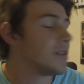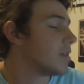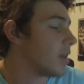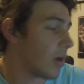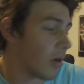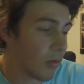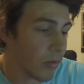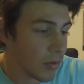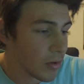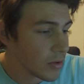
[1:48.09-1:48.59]

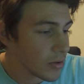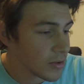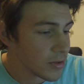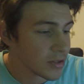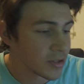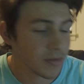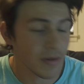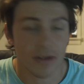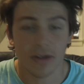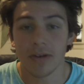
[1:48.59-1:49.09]
No.
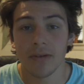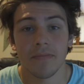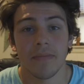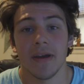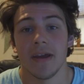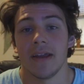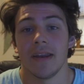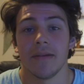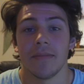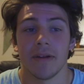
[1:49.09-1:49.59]
So I couldn't
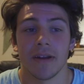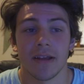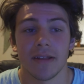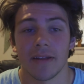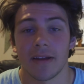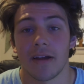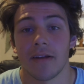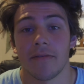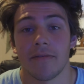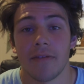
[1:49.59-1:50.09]
pay anybody
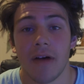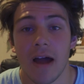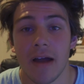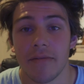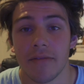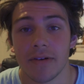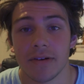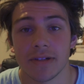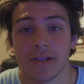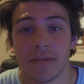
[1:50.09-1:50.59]
on
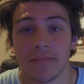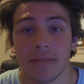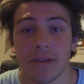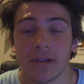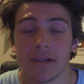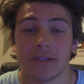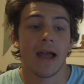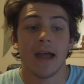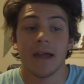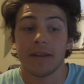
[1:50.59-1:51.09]
Fiverr or
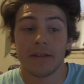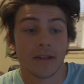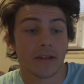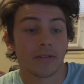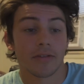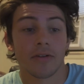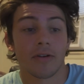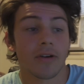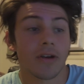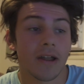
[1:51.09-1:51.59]
something. So I had to
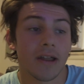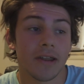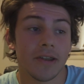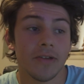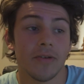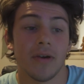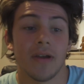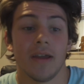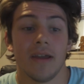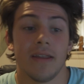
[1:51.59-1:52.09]
learn how to
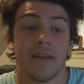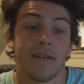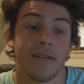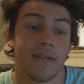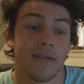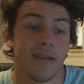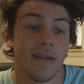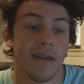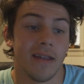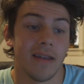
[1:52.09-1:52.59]
do it,
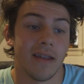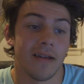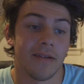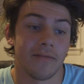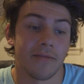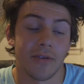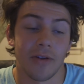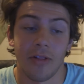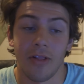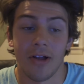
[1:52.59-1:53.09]
and
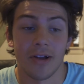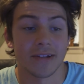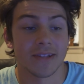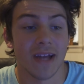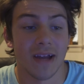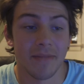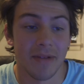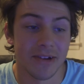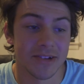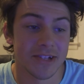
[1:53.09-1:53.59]
for a long
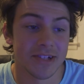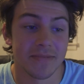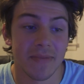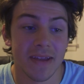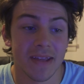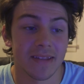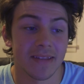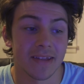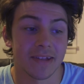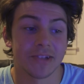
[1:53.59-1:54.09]
time I was just
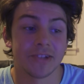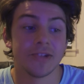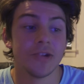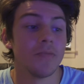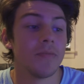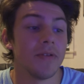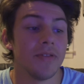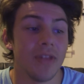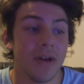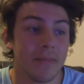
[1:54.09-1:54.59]
making
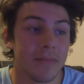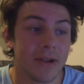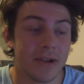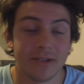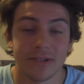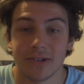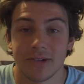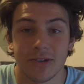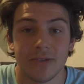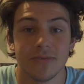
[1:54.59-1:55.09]
stupid
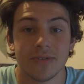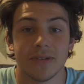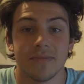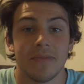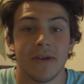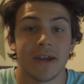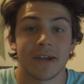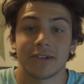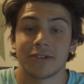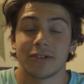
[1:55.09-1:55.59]
thumbnails or using
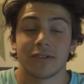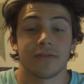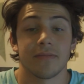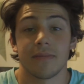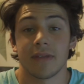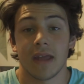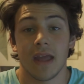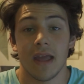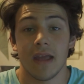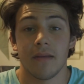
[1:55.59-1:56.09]
pictures from
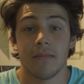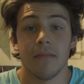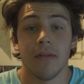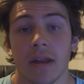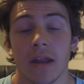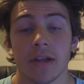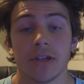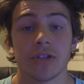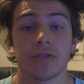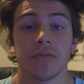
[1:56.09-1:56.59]
the game, and
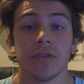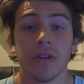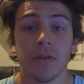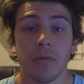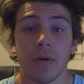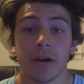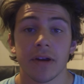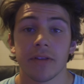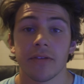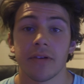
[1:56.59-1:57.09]
I just really
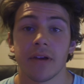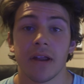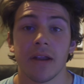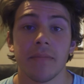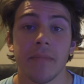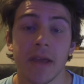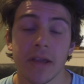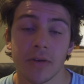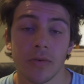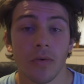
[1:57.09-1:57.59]
wanted to learn how to
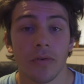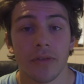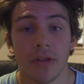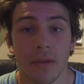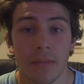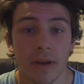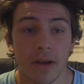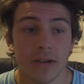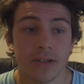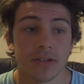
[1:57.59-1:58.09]
make cool
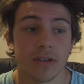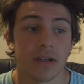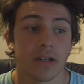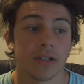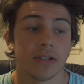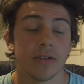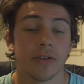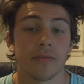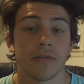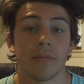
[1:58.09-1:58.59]
thumbnails so I
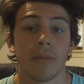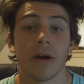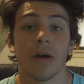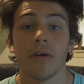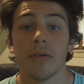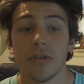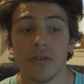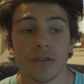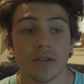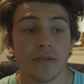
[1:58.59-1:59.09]
could do it for my
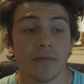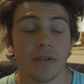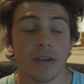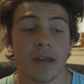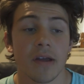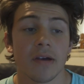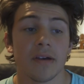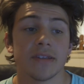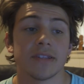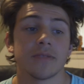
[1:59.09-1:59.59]
own YouTube
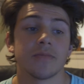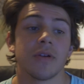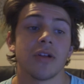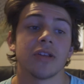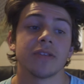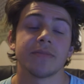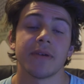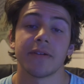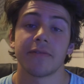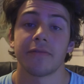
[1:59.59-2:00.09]
videos as well
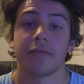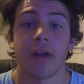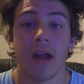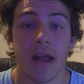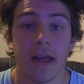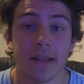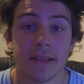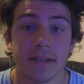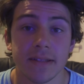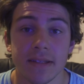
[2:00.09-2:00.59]
as my
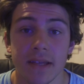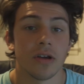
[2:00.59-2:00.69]
friends.